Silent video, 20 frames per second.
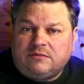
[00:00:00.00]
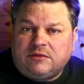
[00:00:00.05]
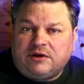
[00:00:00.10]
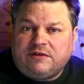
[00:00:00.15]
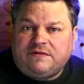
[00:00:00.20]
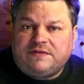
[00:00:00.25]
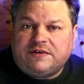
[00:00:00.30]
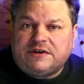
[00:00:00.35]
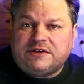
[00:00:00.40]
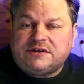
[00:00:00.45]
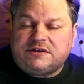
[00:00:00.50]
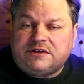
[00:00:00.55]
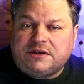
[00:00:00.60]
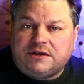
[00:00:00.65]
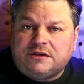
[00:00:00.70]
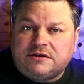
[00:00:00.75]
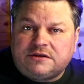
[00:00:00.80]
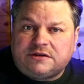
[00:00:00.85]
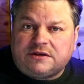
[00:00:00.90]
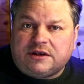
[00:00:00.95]
my first
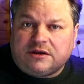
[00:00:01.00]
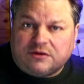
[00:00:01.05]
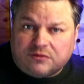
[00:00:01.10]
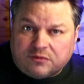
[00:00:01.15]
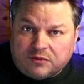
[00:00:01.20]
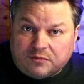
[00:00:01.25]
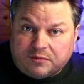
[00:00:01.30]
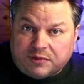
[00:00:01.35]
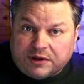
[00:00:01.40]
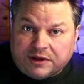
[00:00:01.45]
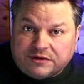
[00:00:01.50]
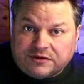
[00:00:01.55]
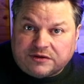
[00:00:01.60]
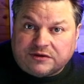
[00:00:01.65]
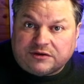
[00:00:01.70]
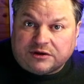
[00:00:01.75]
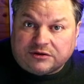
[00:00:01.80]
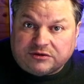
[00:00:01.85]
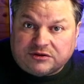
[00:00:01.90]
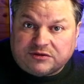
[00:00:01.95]
instinct would be
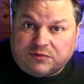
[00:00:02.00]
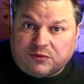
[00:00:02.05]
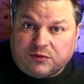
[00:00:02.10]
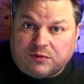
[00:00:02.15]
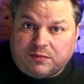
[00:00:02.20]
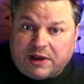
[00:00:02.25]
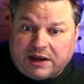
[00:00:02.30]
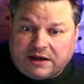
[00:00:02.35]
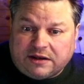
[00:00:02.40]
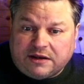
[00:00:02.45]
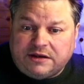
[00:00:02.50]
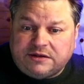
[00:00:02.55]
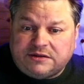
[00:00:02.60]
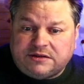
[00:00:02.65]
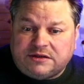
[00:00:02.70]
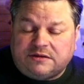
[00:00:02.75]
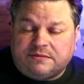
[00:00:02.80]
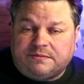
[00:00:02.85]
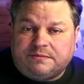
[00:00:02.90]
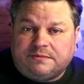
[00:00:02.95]
to dose more
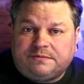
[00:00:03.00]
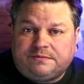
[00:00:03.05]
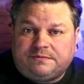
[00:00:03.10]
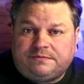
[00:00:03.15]
magnesium.